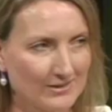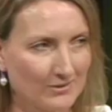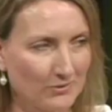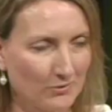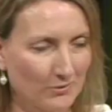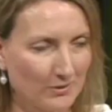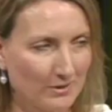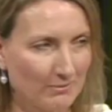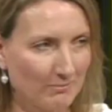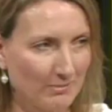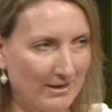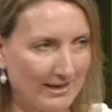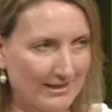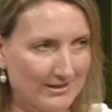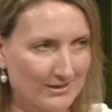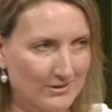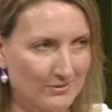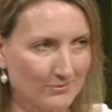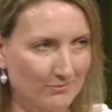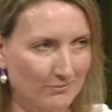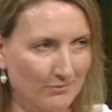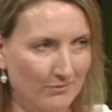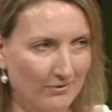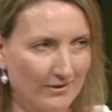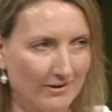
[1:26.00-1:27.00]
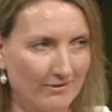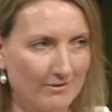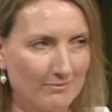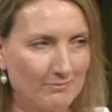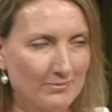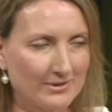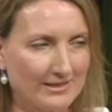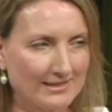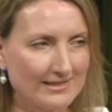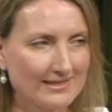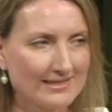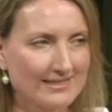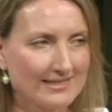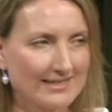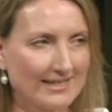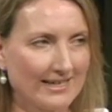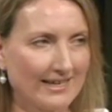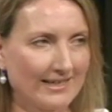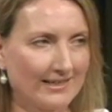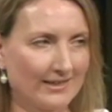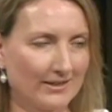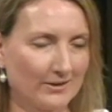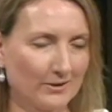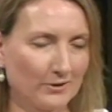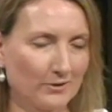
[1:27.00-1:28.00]
an occupational therapist
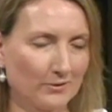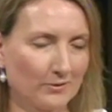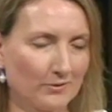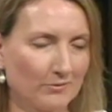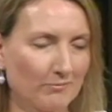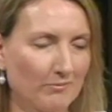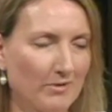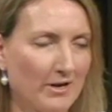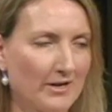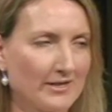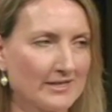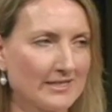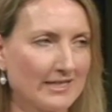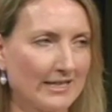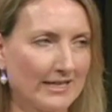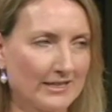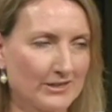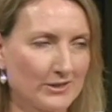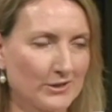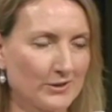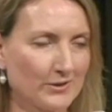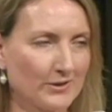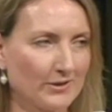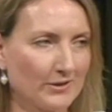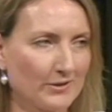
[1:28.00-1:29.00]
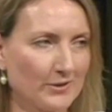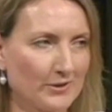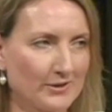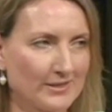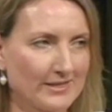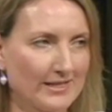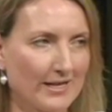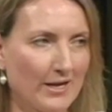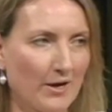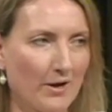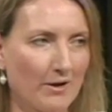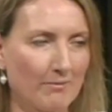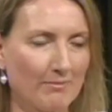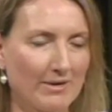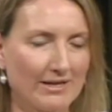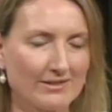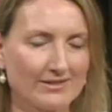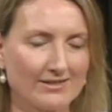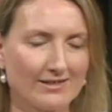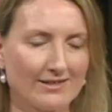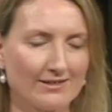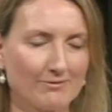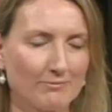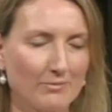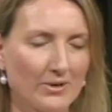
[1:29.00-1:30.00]
in a little isolated nursing home
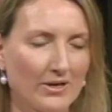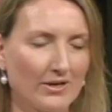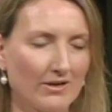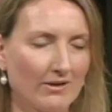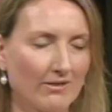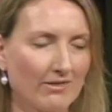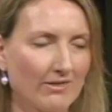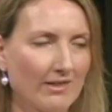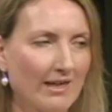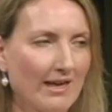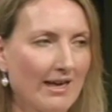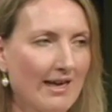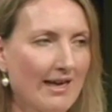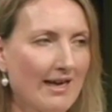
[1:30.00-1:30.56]
outside Perth,